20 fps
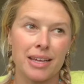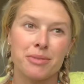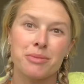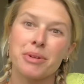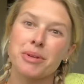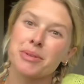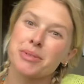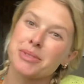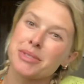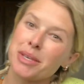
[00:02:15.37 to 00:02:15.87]
When
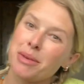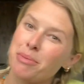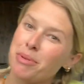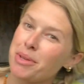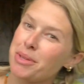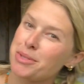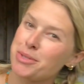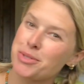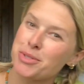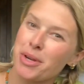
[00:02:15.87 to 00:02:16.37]
I was sleeping
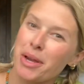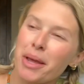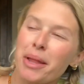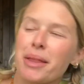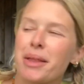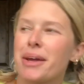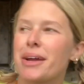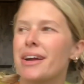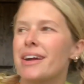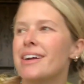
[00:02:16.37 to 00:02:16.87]
in the
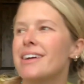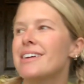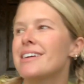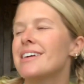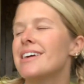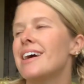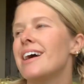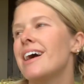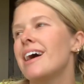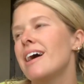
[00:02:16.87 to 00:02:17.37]
trailer,
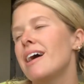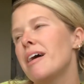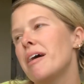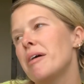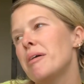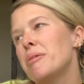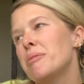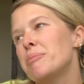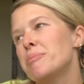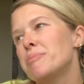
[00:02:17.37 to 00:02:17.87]

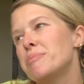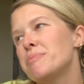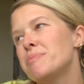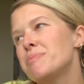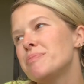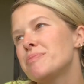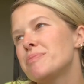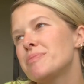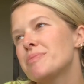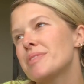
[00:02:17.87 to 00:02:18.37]
um,
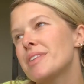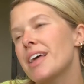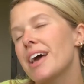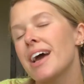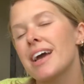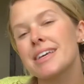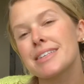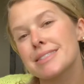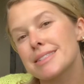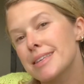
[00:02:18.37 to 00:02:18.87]

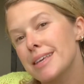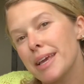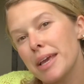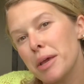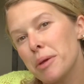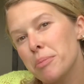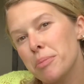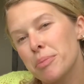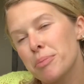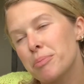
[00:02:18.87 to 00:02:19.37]
I
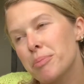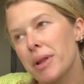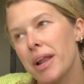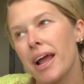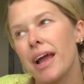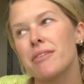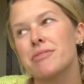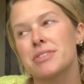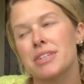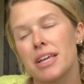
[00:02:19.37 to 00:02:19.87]
sleep, but I
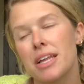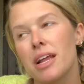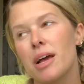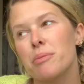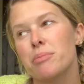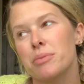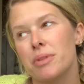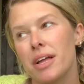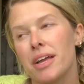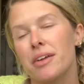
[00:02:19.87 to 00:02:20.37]
have to get
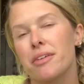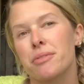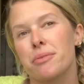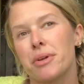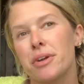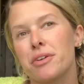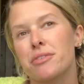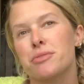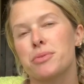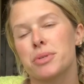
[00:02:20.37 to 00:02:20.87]
up like
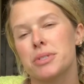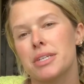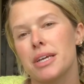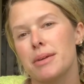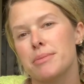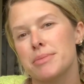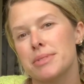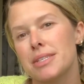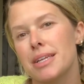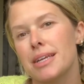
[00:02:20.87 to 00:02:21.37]
three or four
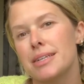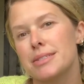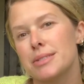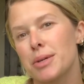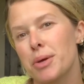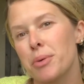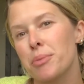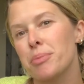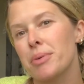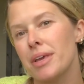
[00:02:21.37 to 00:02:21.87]
times a night to
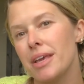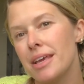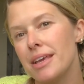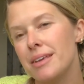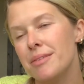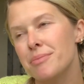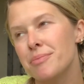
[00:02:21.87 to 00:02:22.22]
go pee.